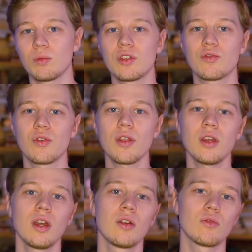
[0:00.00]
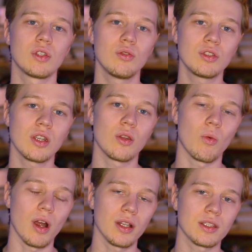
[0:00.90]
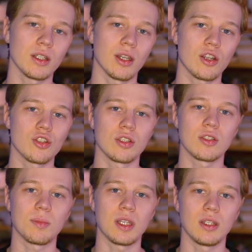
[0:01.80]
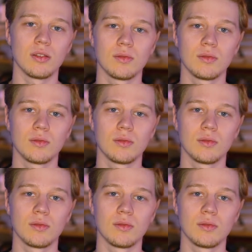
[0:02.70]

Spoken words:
which further reduces the wireless connection speed.